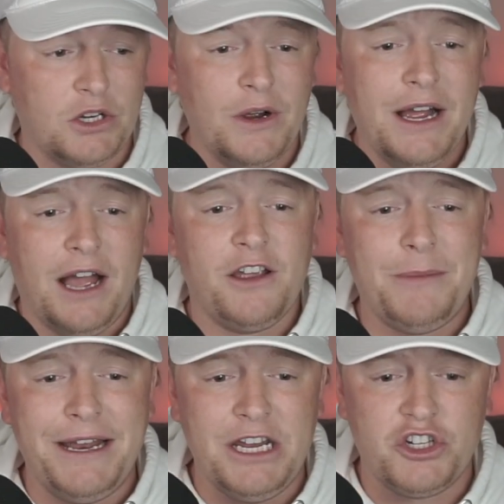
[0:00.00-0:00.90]
So I think
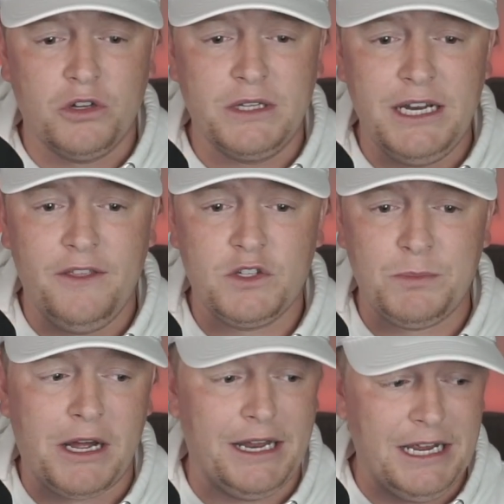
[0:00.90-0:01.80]
my initial lean in this
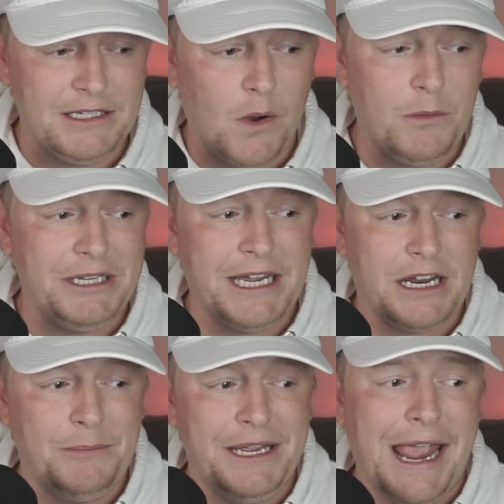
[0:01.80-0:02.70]
spot is going to be
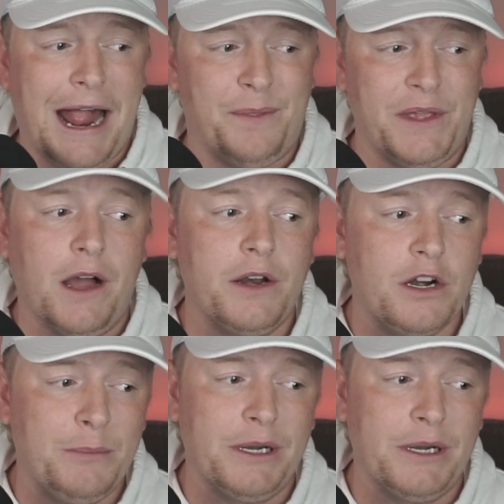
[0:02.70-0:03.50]
taking a peek at the under,